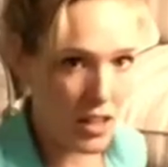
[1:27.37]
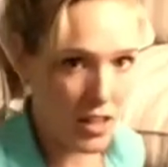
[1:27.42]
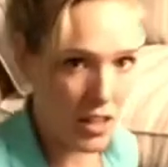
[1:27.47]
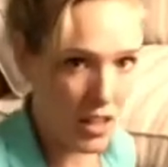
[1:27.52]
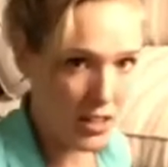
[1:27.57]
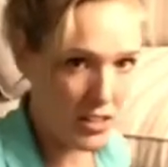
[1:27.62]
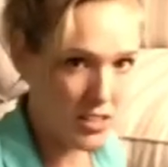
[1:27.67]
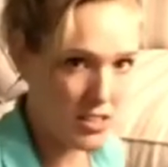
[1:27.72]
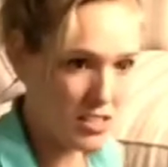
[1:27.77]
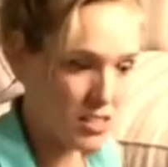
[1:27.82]
I
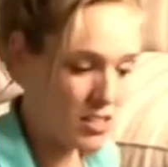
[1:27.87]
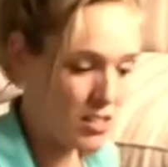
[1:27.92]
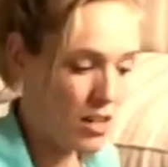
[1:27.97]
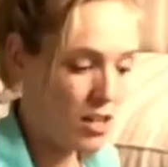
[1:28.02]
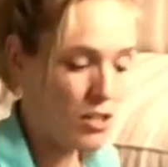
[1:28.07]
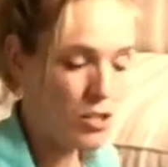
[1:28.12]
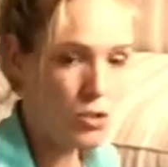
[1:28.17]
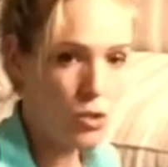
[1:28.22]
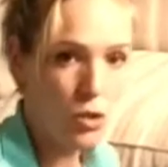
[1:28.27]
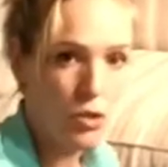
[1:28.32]
like to
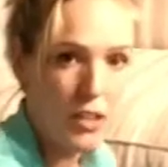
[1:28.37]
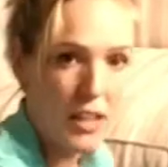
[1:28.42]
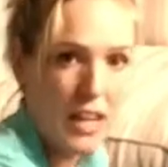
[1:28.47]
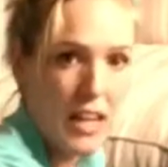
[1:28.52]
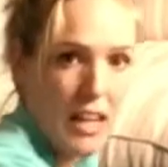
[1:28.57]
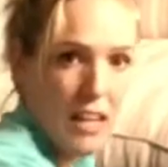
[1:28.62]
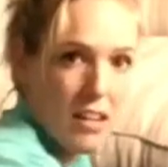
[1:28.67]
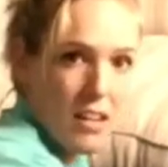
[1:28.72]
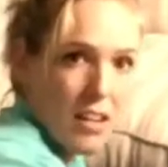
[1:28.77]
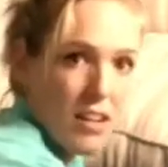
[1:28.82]
start on the
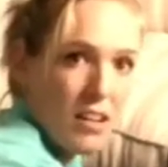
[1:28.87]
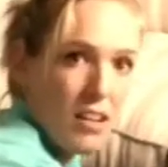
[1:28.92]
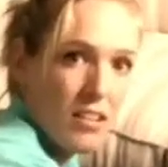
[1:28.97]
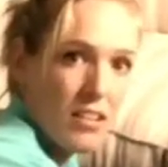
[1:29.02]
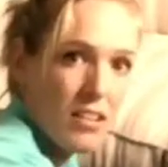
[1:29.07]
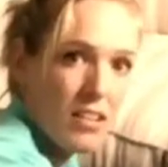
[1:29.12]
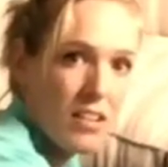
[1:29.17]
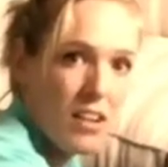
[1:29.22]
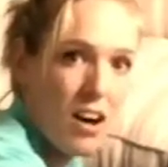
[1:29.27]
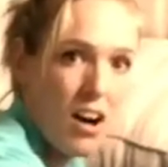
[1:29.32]
inner
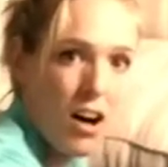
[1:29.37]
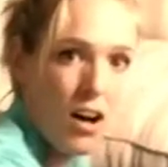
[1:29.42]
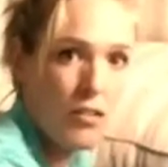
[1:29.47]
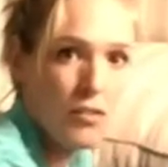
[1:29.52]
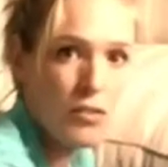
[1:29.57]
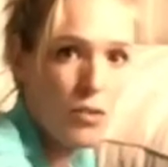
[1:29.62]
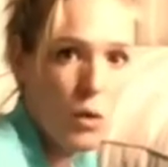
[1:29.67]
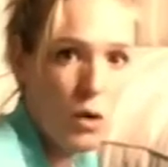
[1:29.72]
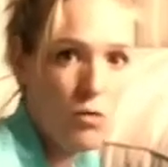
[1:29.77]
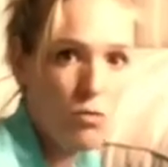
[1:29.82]

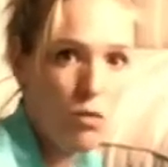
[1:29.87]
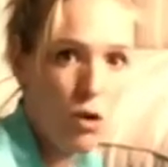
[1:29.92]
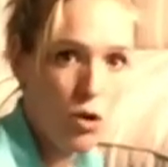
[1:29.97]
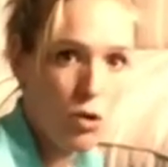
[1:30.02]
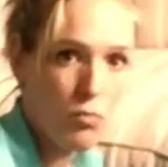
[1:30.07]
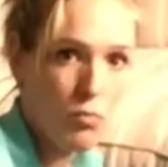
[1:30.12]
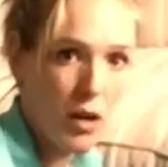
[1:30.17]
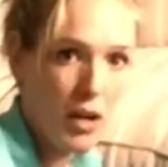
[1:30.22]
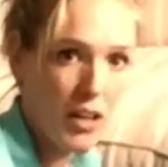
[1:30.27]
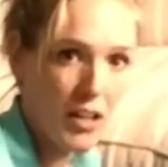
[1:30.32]
calf, so I
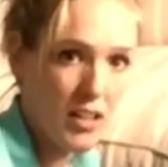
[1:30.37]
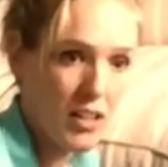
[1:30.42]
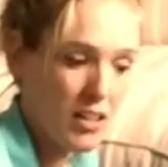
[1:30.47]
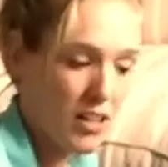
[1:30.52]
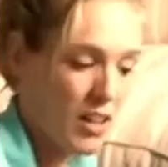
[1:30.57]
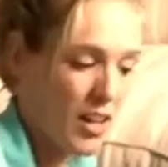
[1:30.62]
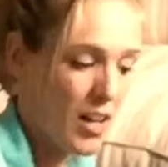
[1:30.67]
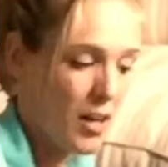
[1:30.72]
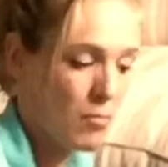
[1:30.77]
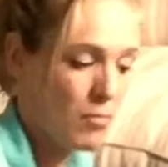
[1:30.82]
roll my
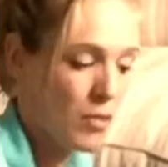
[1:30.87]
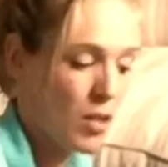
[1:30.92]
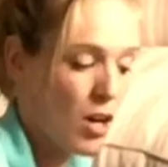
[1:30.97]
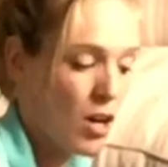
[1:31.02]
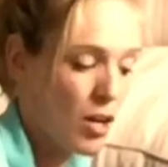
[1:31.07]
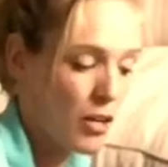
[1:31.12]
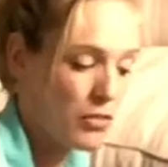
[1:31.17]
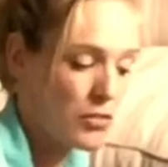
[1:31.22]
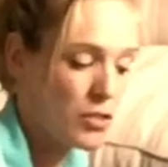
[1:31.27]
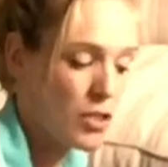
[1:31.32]

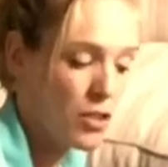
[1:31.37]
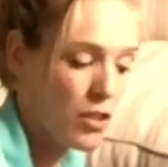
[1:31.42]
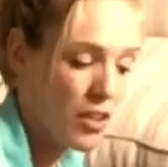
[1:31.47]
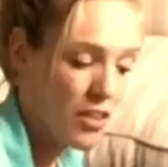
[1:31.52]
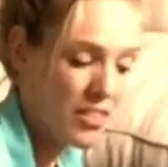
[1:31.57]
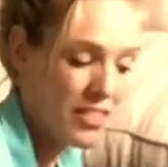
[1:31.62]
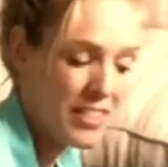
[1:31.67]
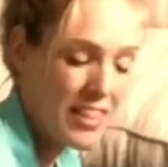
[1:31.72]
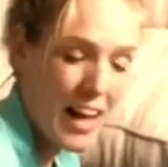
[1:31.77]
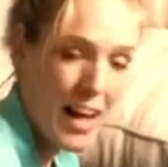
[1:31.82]
calf so
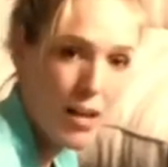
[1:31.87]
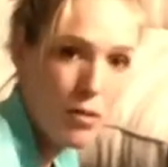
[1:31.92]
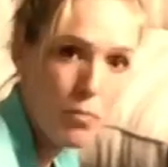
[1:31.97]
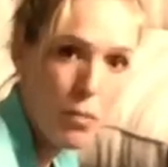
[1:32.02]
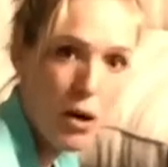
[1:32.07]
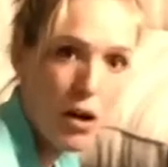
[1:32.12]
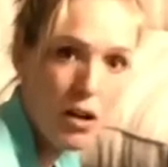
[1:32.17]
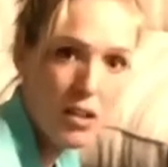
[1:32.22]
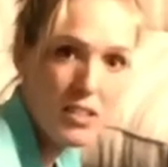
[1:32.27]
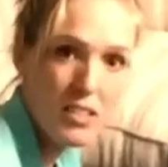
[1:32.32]
that that
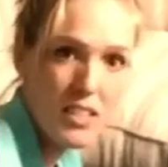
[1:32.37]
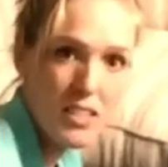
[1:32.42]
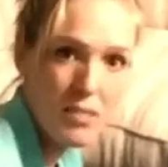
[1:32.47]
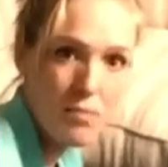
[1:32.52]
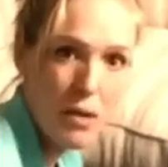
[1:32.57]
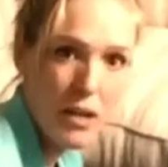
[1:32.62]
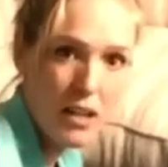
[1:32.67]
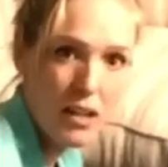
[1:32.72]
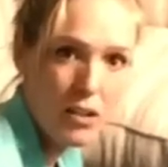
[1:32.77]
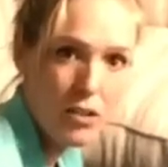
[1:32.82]
part is
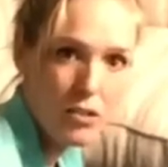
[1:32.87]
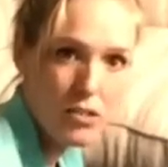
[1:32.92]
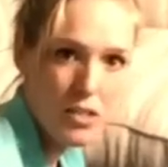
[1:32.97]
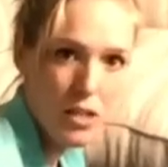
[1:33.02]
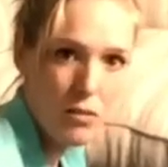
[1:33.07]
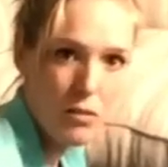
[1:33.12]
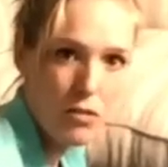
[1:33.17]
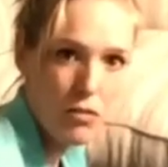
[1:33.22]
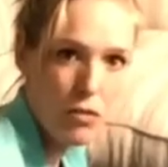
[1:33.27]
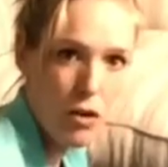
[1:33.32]
making
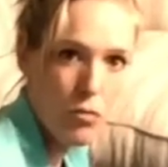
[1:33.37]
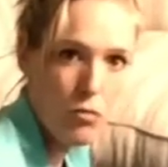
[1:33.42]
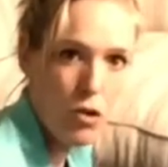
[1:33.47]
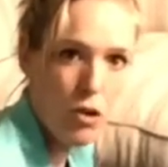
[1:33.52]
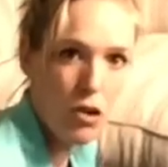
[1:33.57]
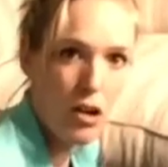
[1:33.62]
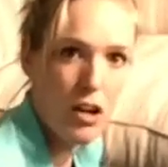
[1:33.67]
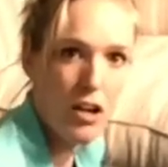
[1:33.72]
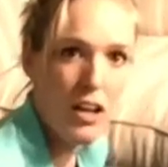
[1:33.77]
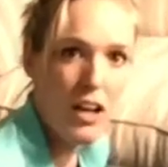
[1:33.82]
contact with the foam
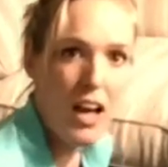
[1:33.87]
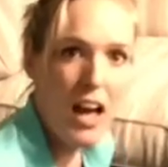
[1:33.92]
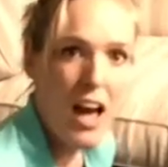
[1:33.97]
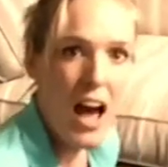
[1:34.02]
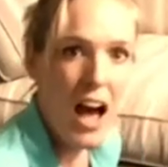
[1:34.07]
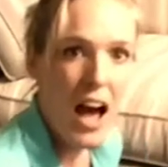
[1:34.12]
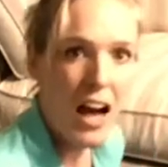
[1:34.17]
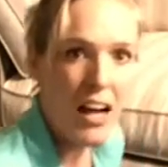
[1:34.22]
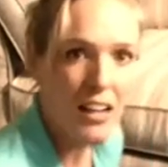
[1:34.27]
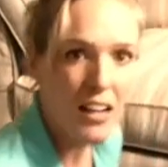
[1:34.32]
roller,
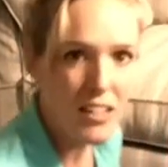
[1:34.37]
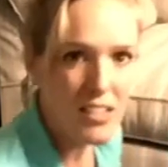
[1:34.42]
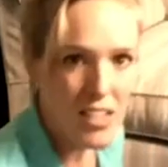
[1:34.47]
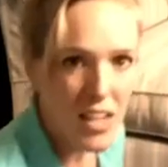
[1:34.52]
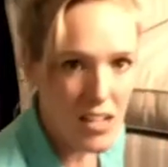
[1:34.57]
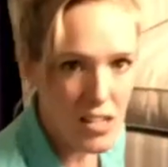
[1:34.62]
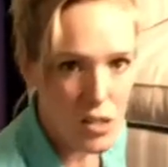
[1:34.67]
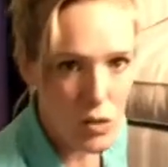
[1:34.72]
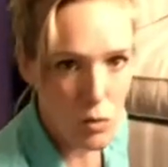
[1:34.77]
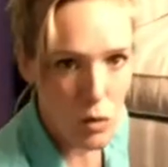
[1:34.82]
and I
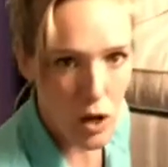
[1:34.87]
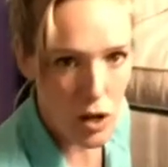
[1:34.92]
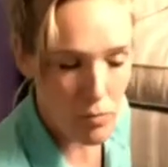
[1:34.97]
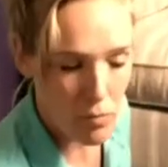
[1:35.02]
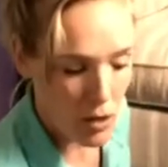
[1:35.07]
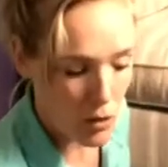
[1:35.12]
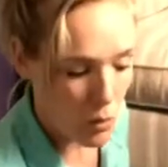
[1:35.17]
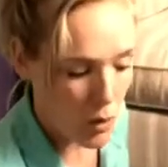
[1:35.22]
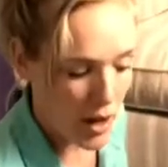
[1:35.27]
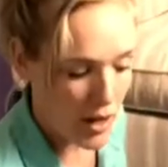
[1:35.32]
tend to work
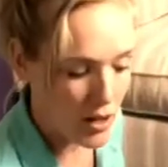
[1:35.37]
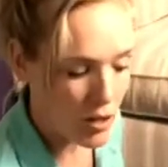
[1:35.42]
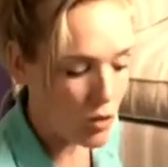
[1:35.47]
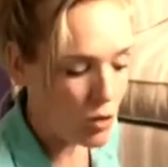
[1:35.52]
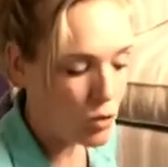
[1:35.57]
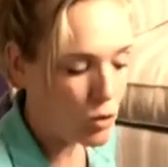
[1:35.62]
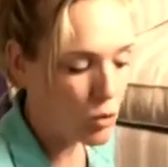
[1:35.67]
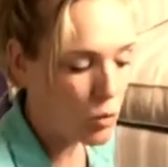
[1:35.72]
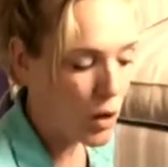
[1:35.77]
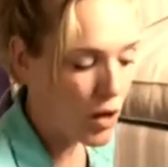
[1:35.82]
my way
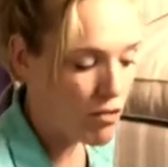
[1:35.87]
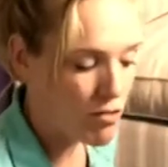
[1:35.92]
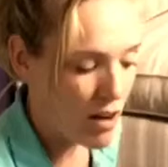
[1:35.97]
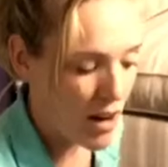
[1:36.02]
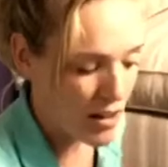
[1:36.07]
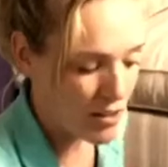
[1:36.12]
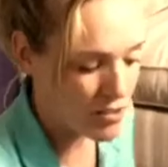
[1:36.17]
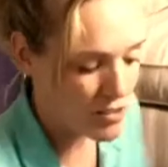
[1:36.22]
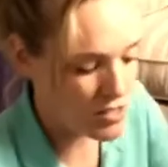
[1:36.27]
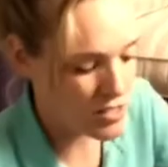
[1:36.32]
all the way
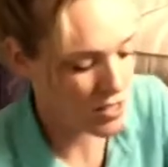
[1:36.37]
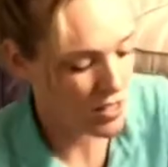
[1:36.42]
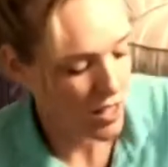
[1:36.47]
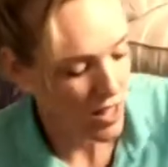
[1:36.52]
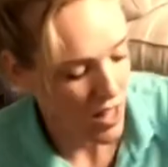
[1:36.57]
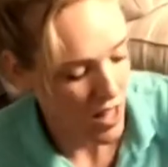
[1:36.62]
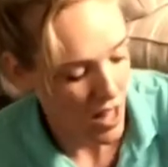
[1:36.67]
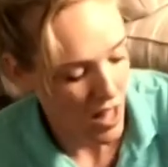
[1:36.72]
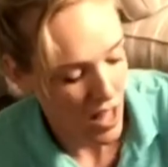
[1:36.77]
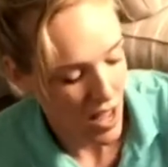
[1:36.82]
around
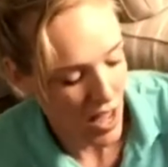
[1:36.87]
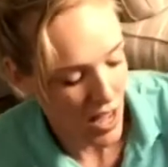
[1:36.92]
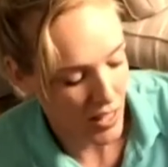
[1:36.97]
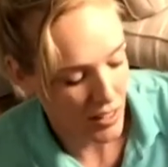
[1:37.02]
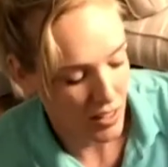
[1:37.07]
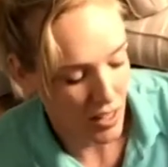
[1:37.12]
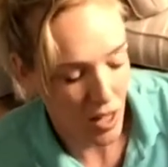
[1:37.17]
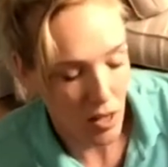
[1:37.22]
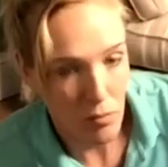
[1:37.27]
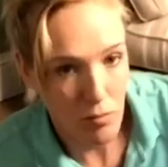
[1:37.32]

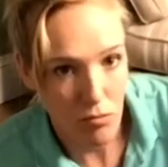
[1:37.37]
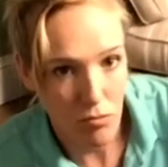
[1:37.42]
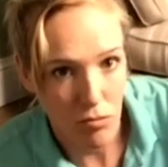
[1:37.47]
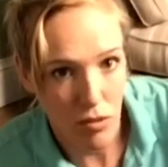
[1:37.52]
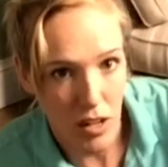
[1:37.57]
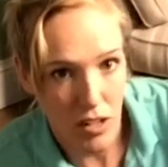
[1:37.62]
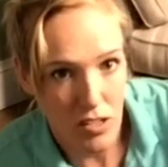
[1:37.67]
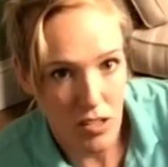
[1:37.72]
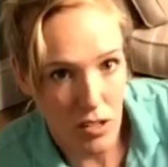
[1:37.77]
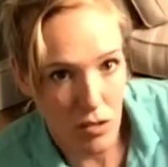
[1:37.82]
and come
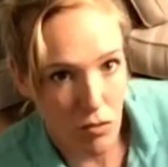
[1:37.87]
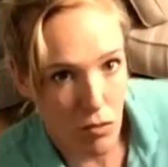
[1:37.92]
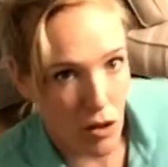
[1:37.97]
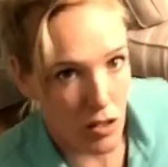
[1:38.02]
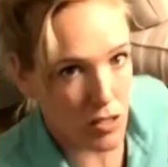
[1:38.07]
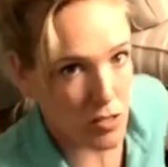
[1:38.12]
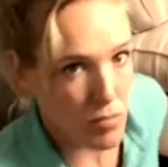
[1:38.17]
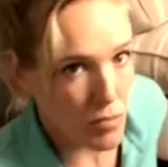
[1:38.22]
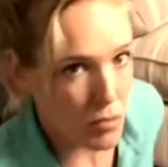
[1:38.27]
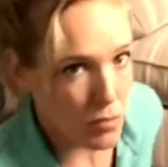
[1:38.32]
round to the
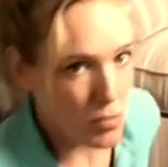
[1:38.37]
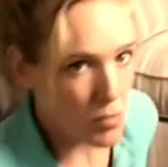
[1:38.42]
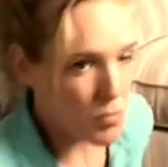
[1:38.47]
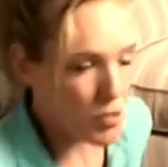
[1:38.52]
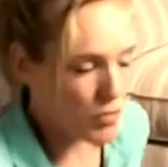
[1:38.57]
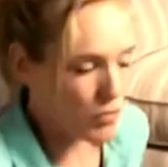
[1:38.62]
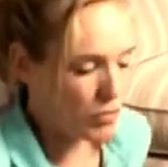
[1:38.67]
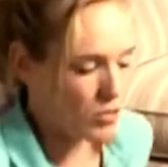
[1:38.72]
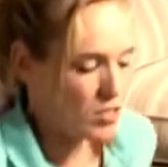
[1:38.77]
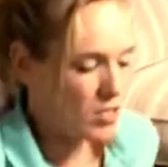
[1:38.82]
front, but we'll
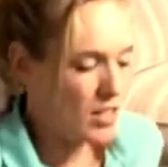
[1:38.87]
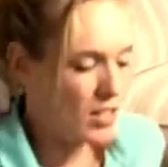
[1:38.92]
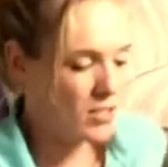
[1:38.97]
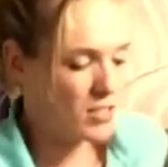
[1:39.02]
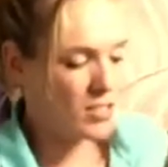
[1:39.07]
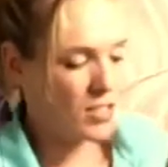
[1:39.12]
move on to that.